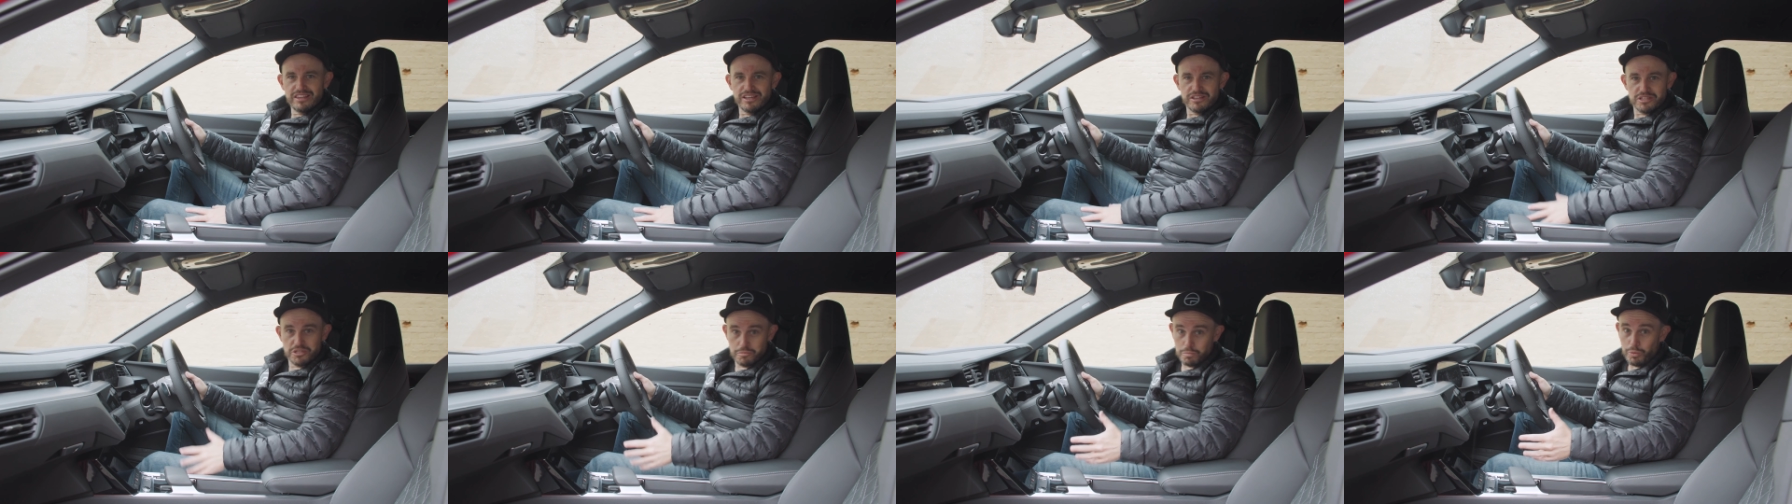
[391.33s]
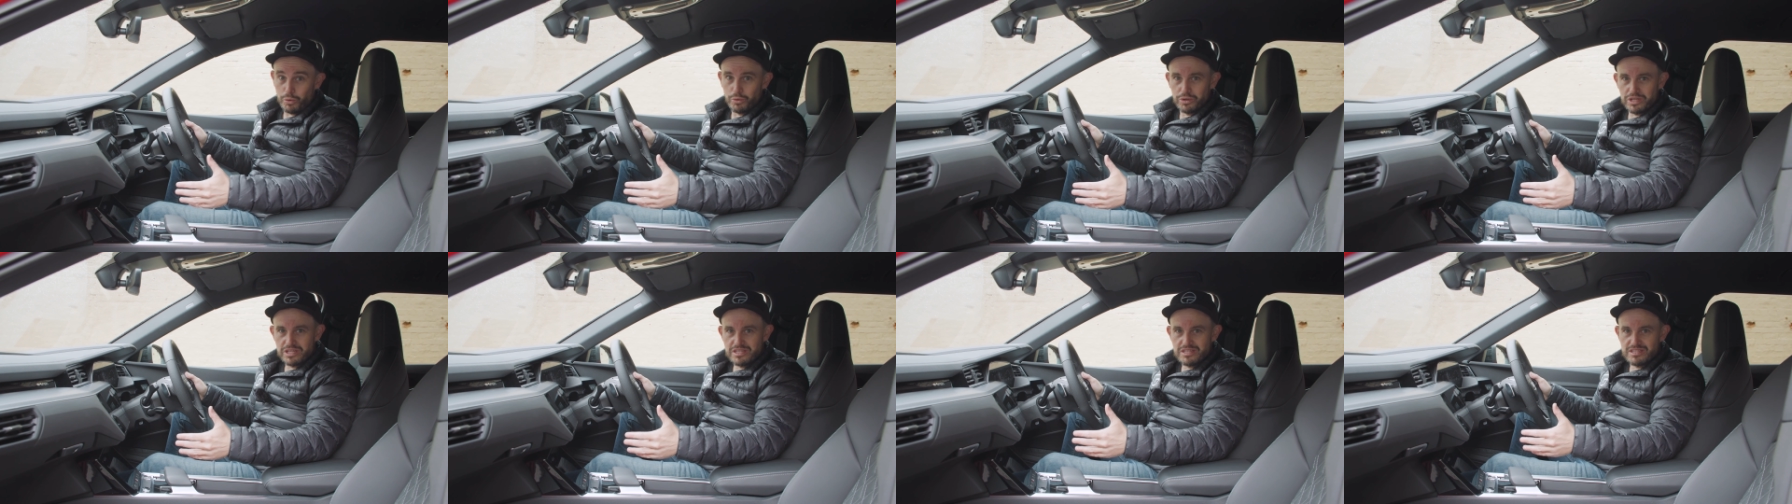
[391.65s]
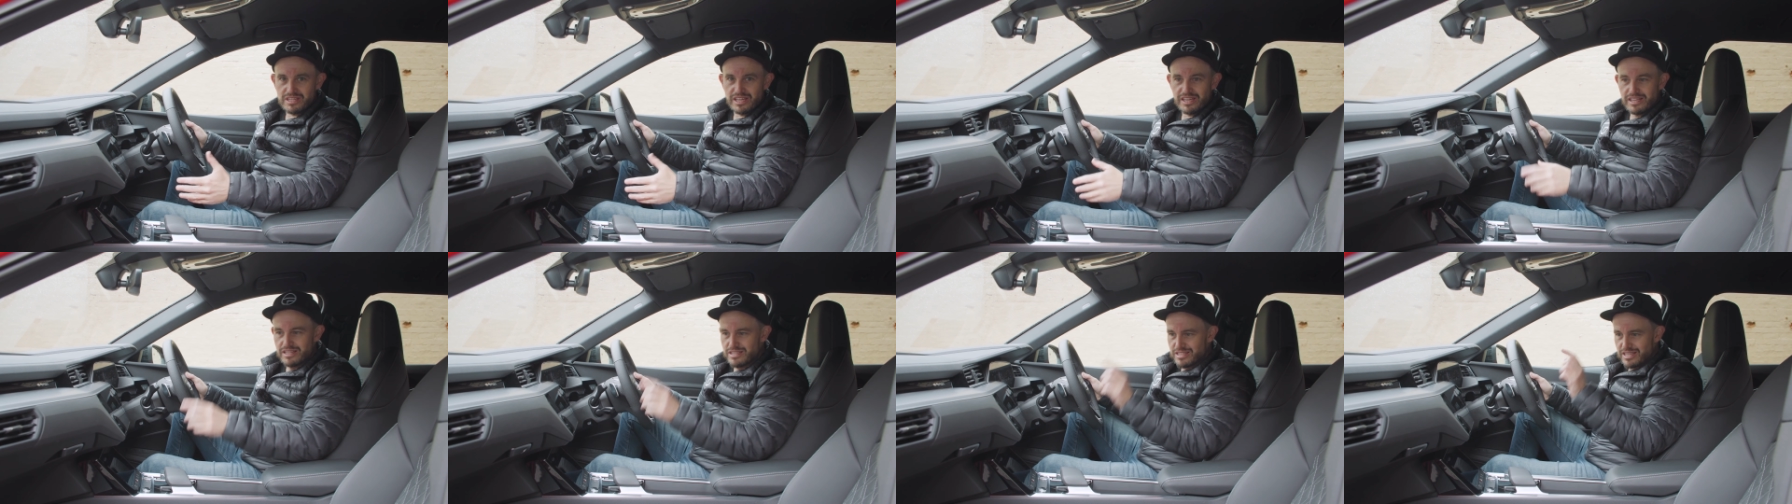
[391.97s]
They're sporty
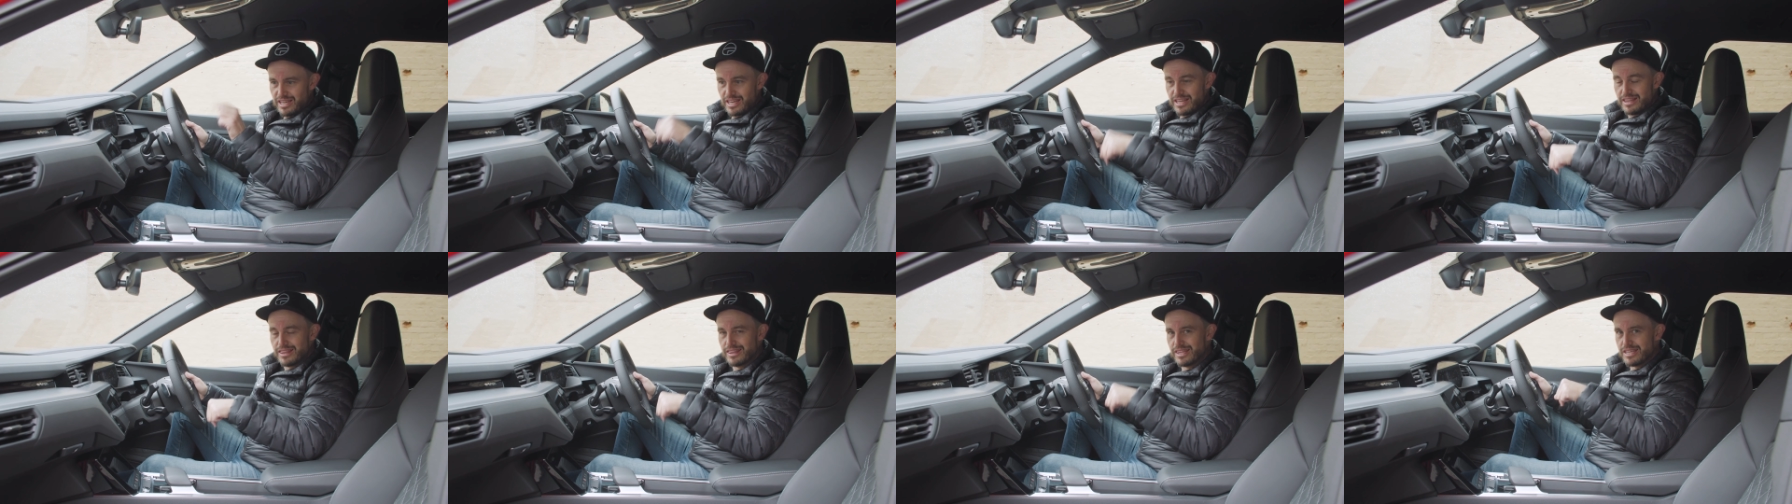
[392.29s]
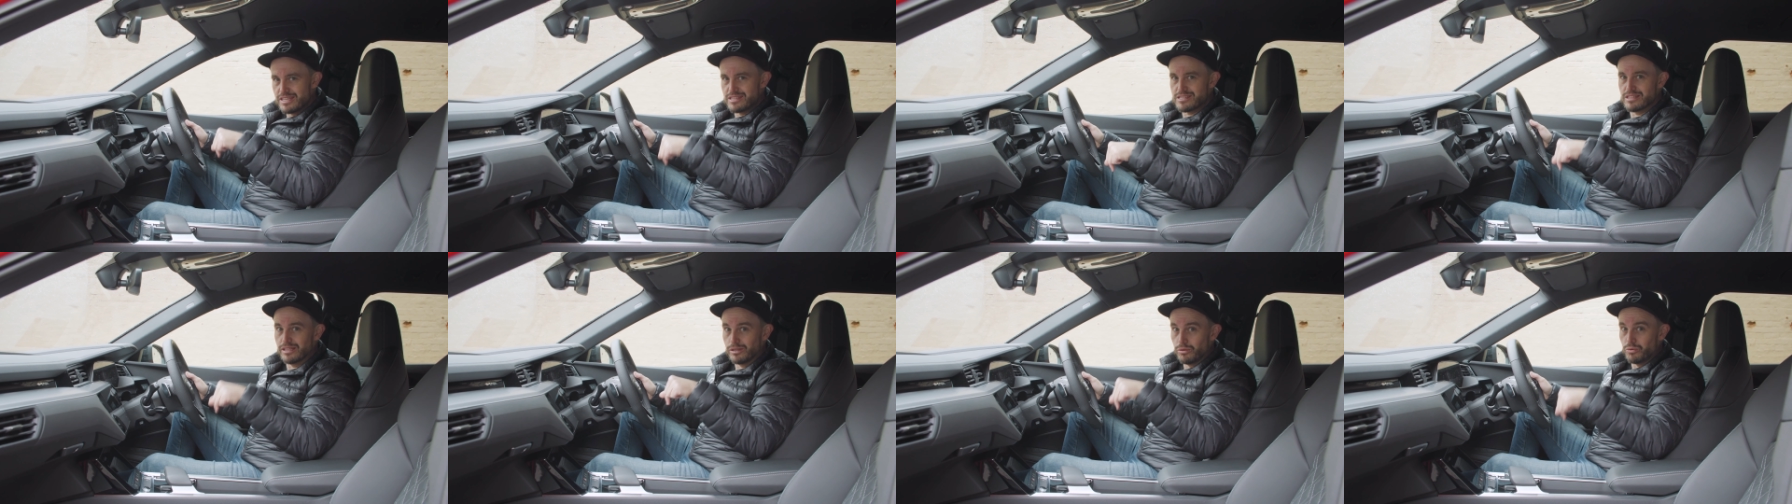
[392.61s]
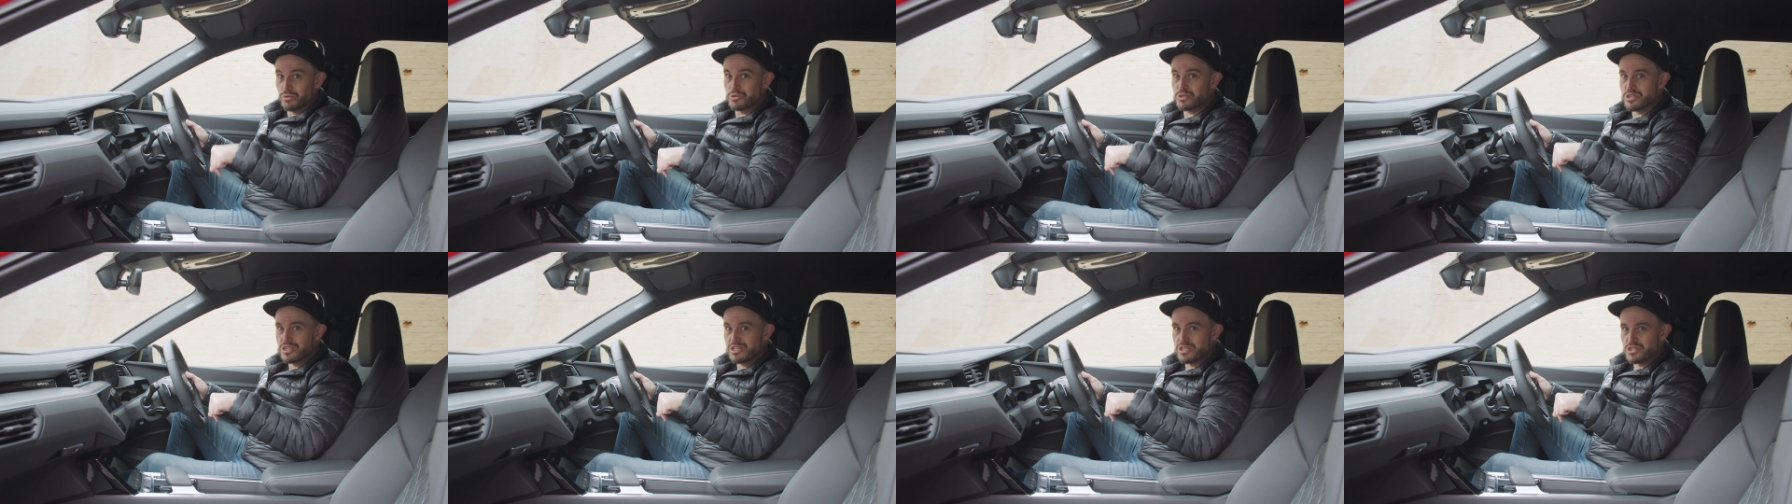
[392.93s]
seats in this
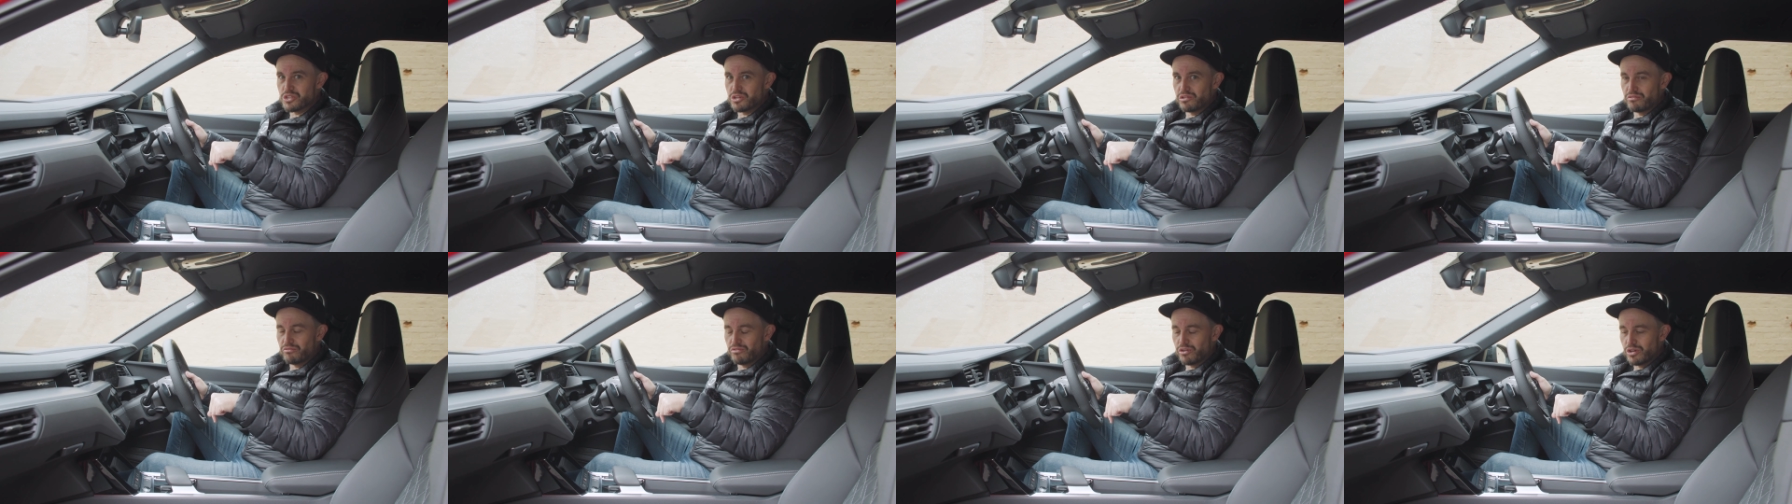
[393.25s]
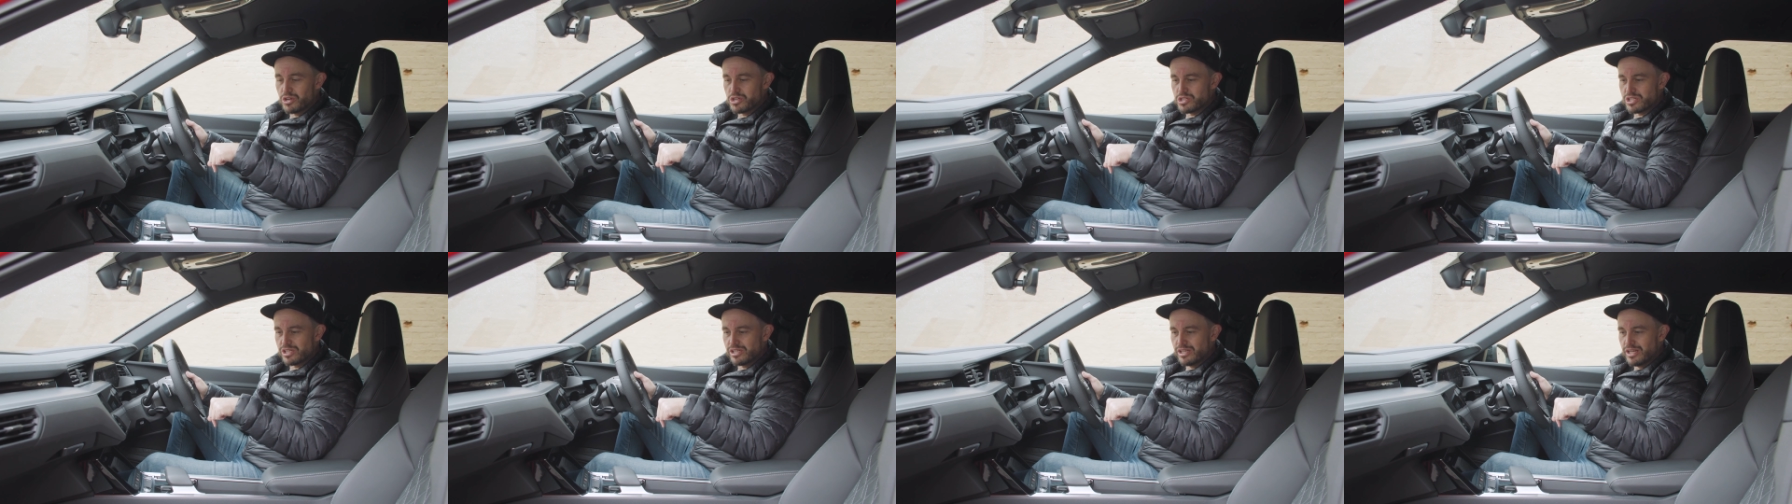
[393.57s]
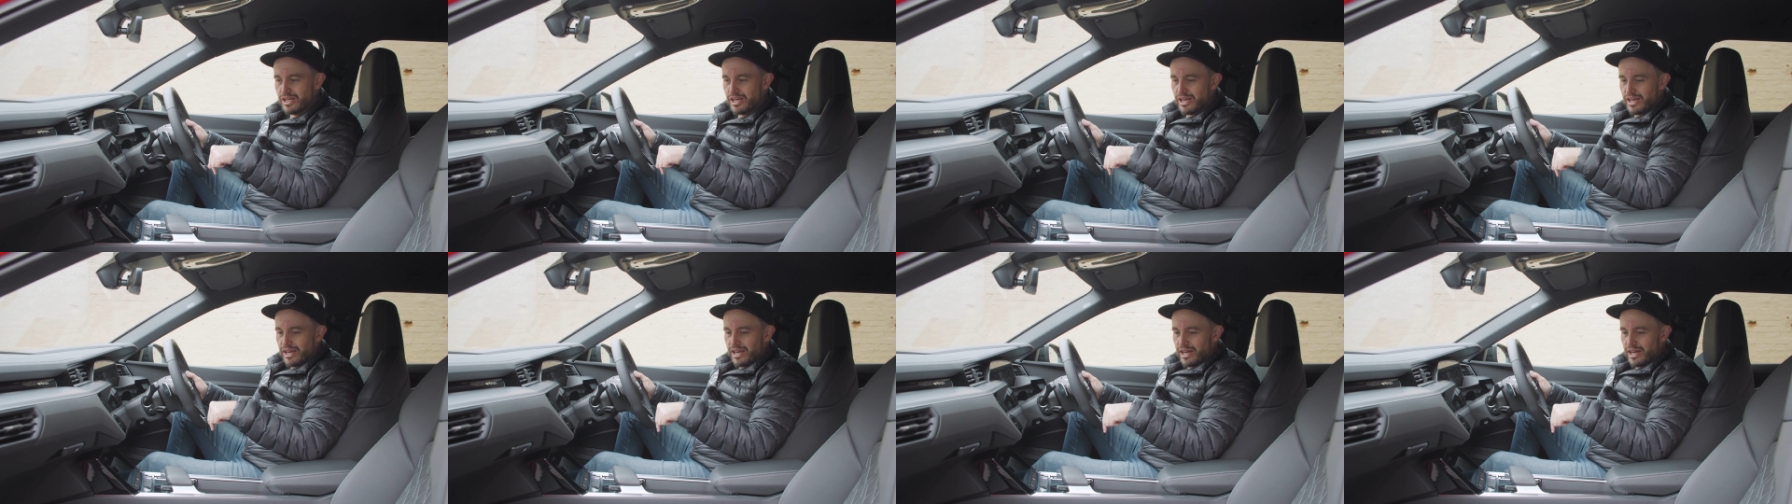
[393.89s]
launch edition version.